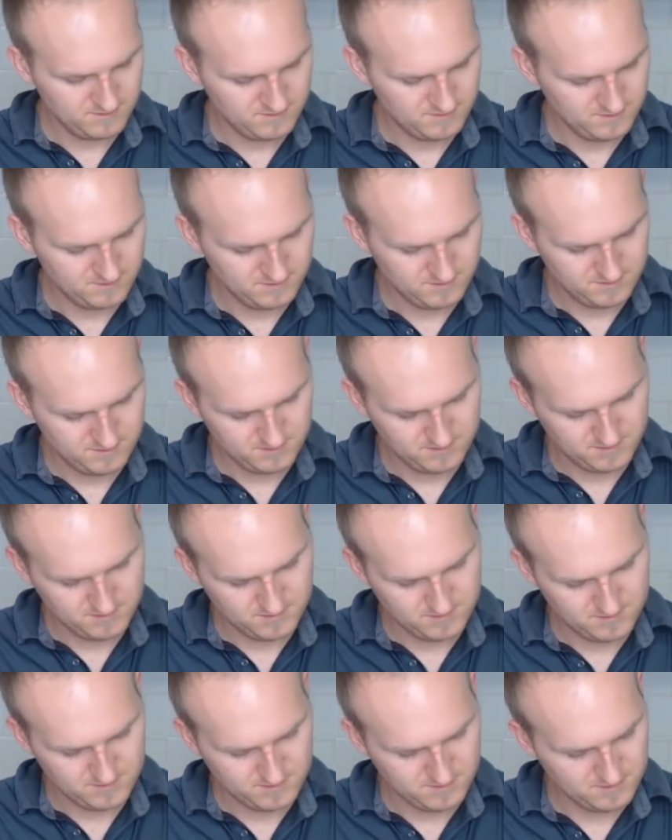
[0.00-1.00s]

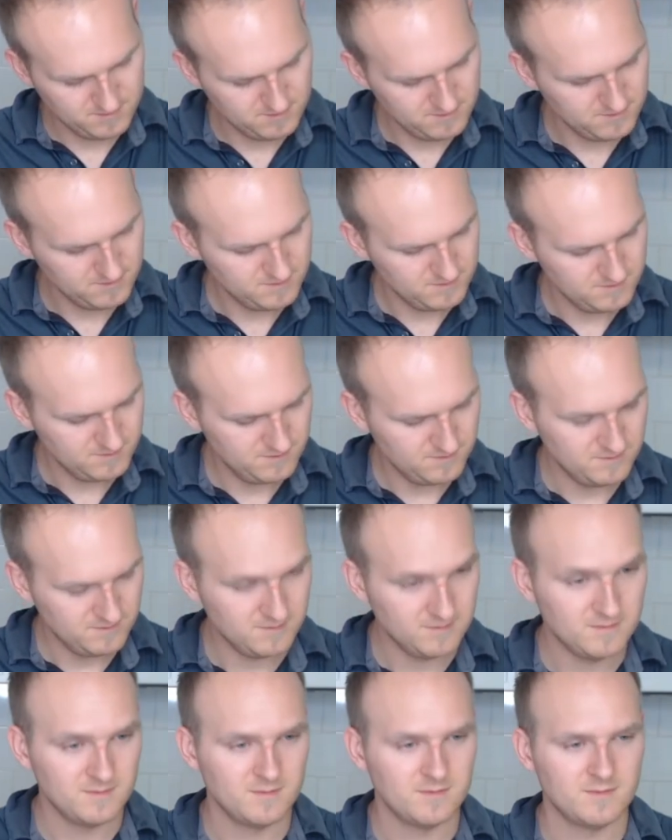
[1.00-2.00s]

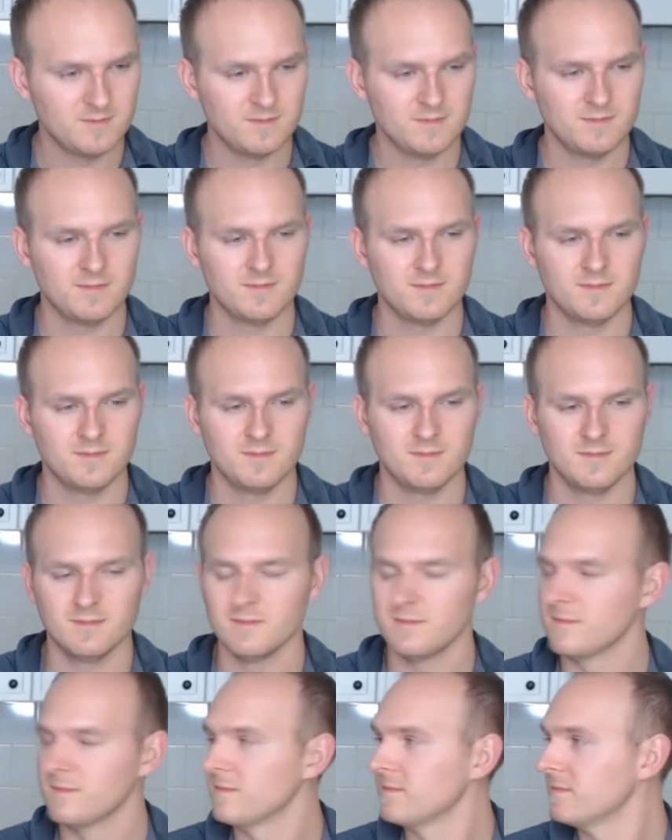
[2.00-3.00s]

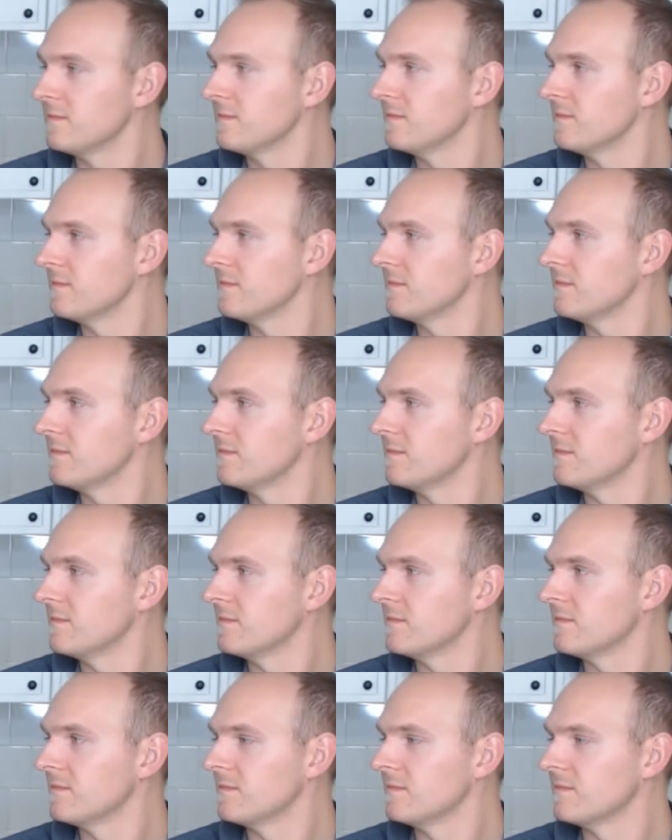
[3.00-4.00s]

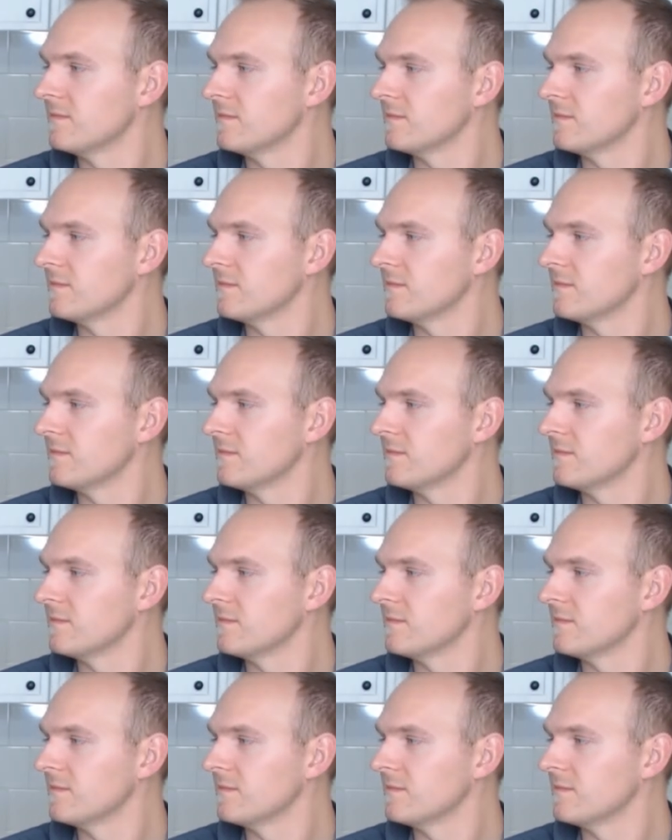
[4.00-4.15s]
[no speech]